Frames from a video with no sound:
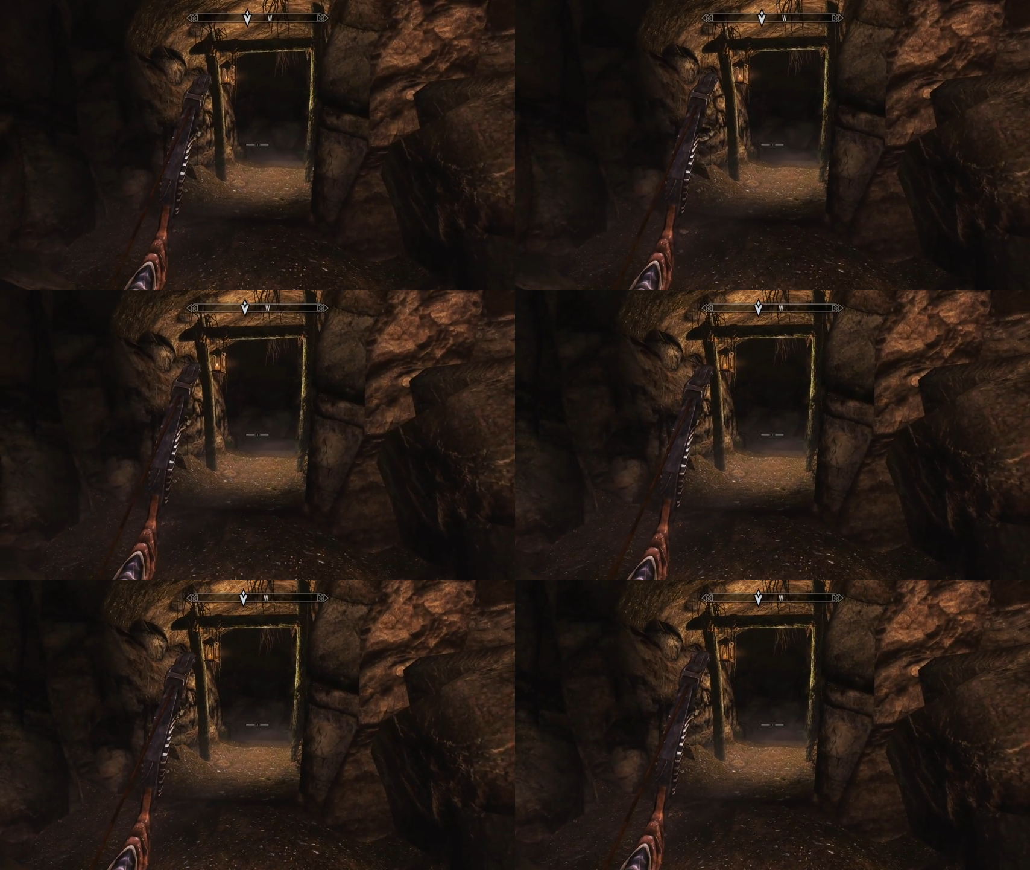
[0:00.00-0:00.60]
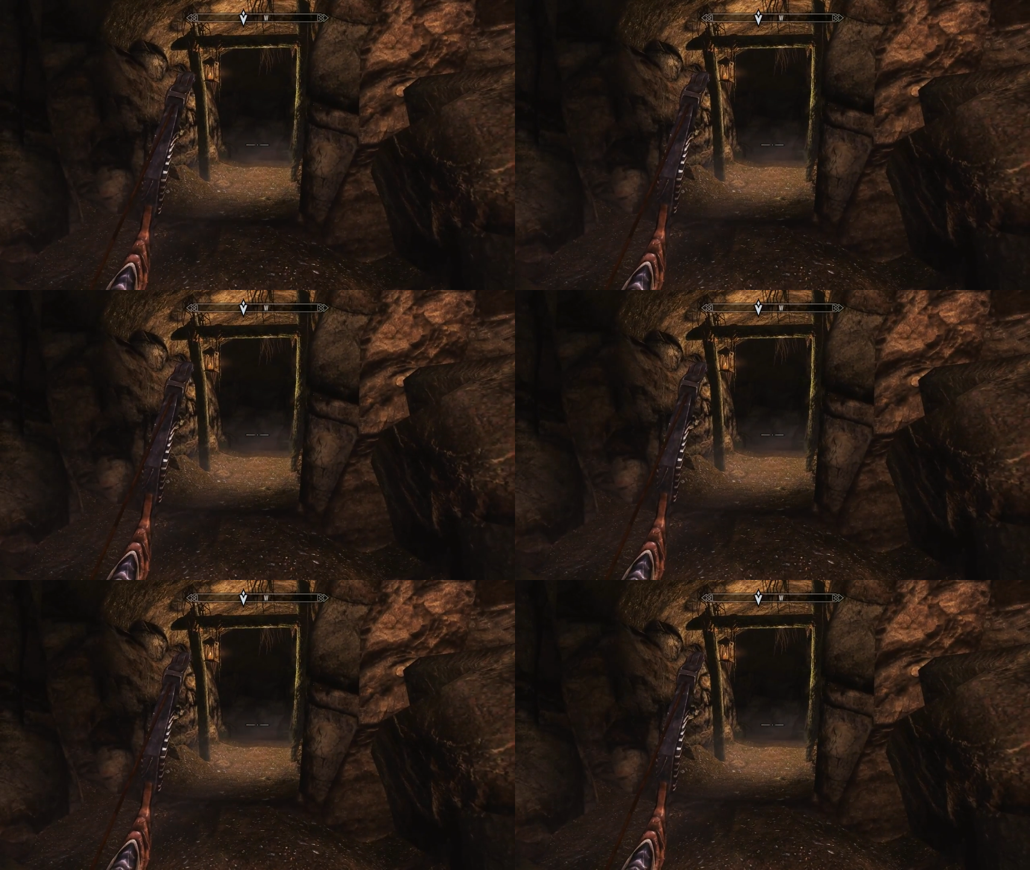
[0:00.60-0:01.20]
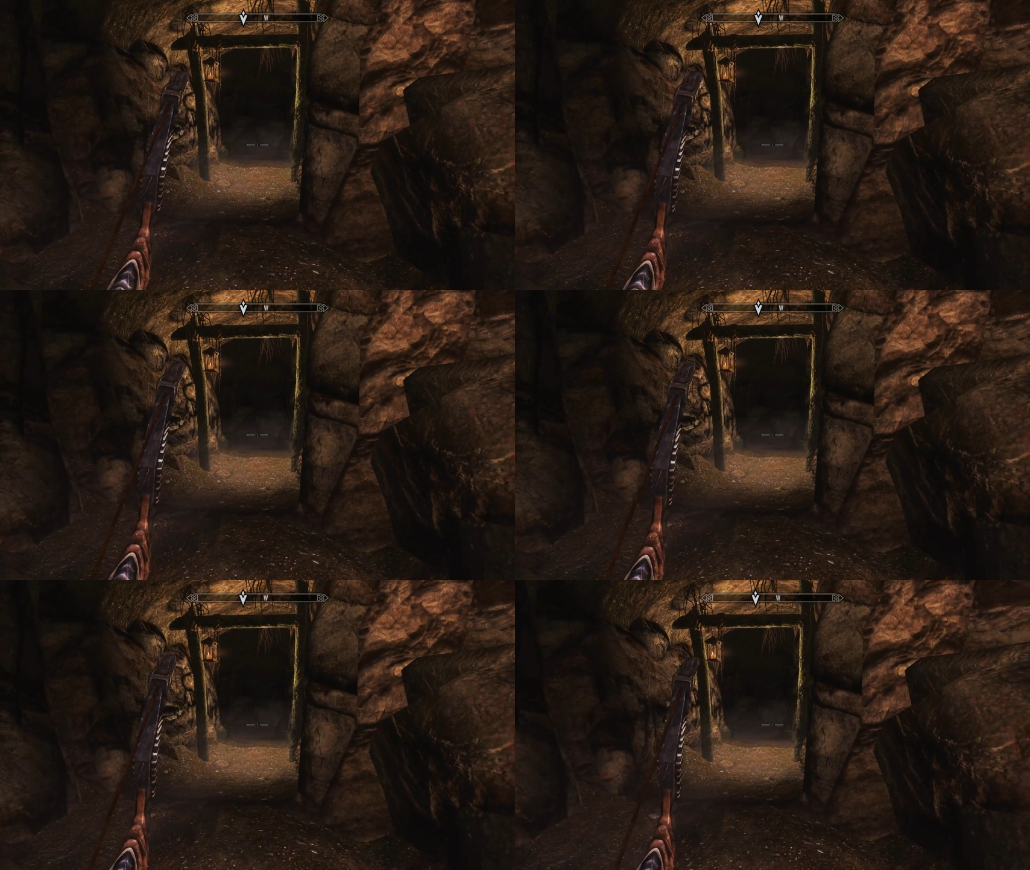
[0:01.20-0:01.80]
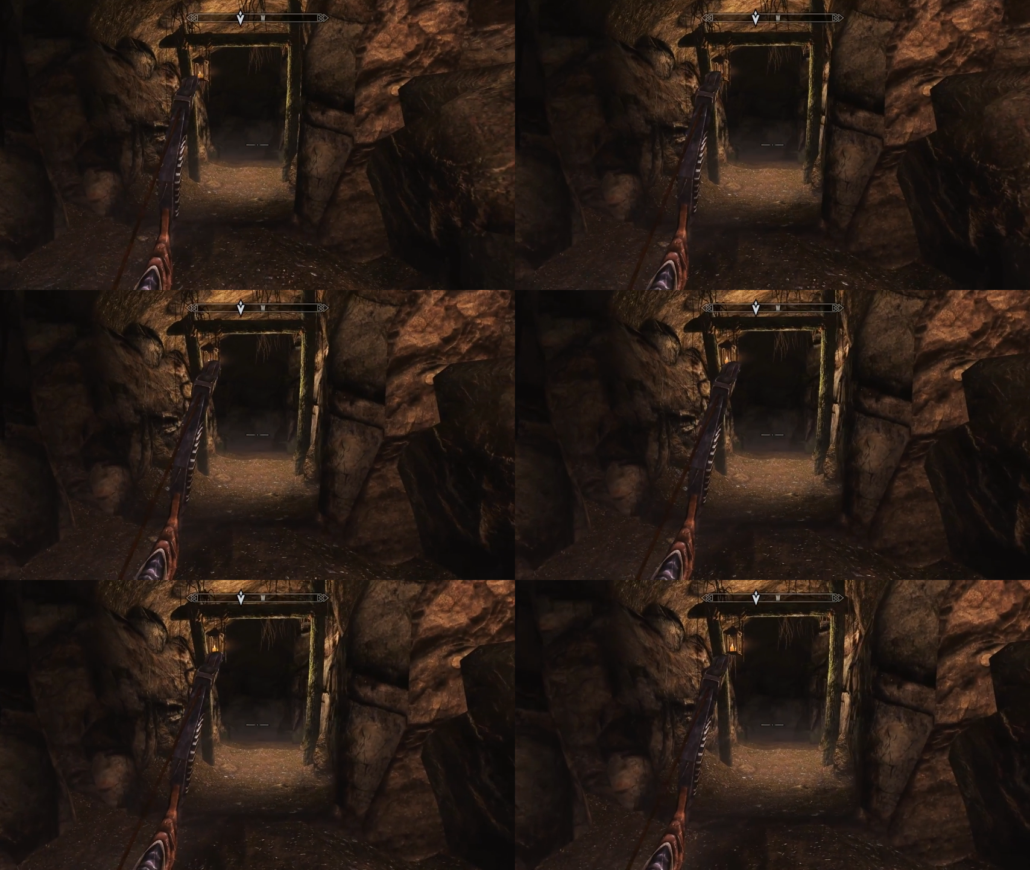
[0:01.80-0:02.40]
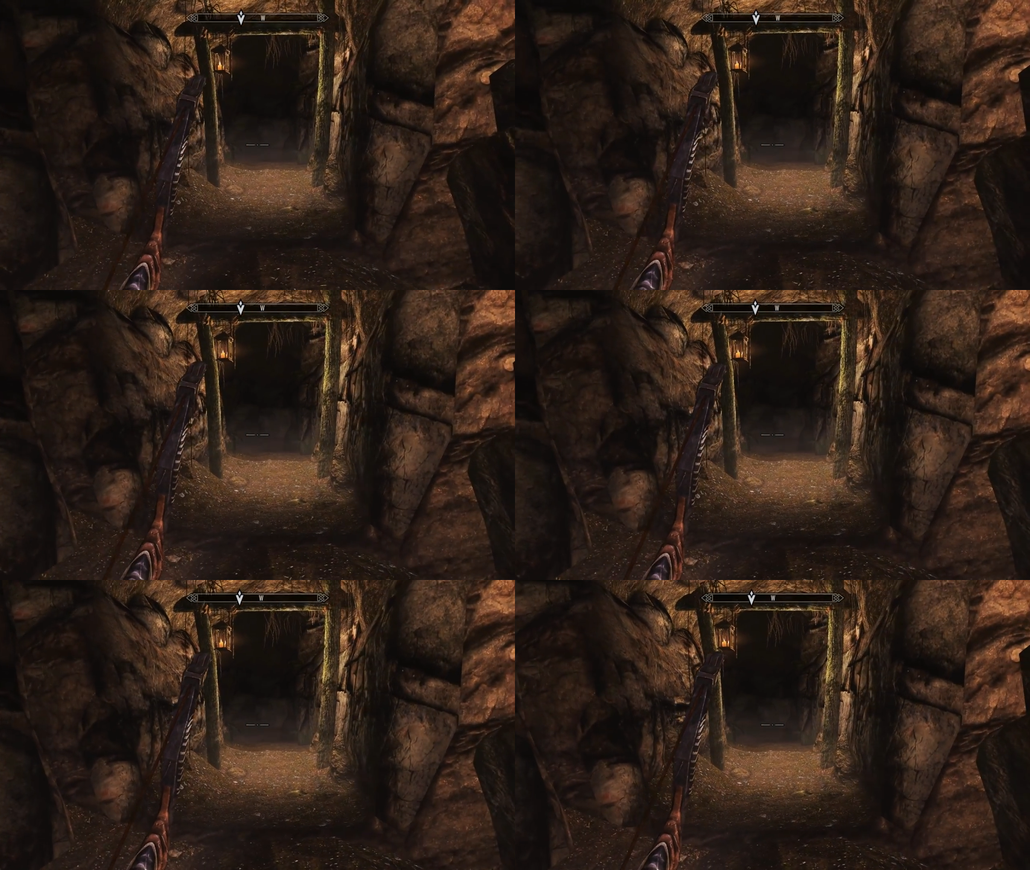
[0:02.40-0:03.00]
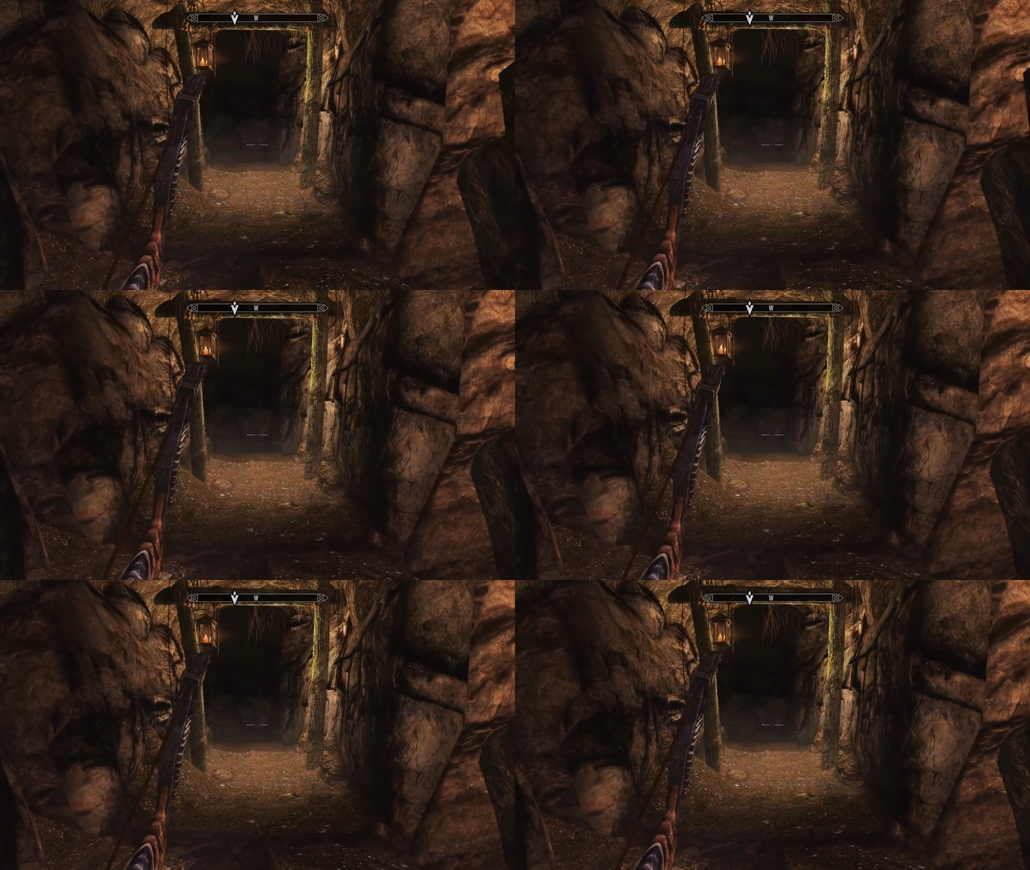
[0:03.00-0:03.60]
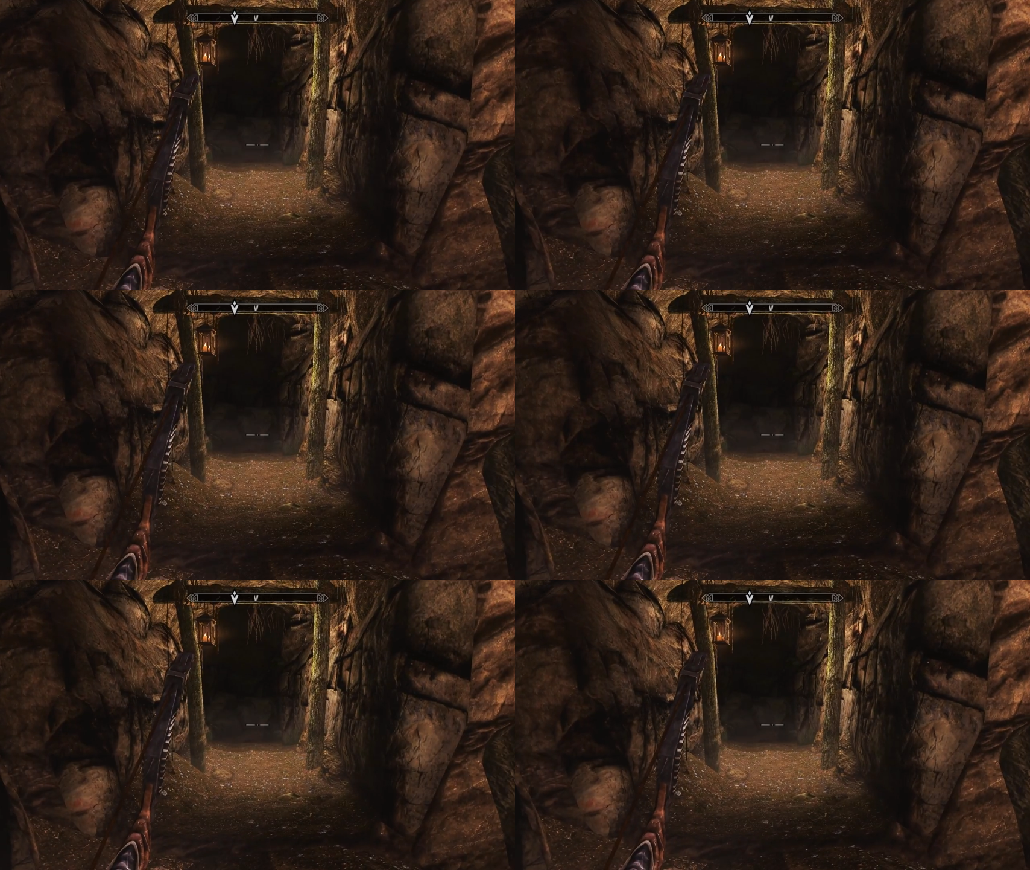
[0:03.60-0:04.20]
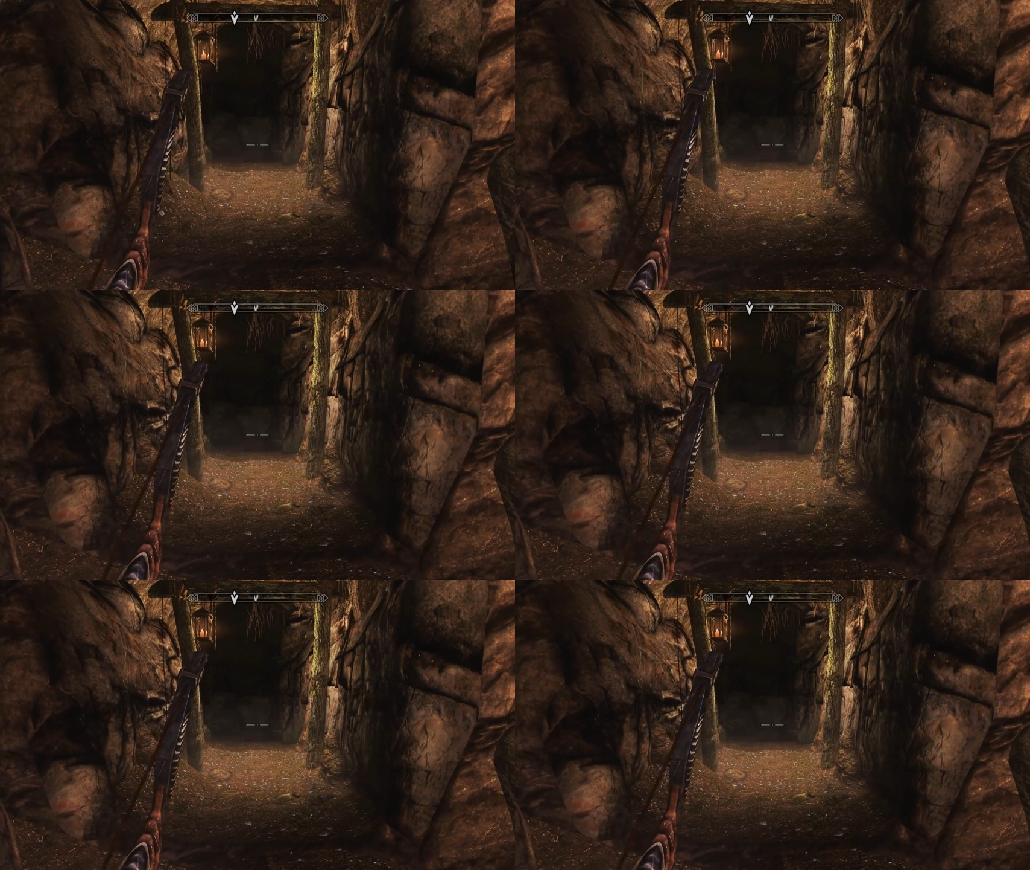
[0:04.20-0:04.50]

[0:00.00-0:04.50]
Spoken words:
(no speaker visible)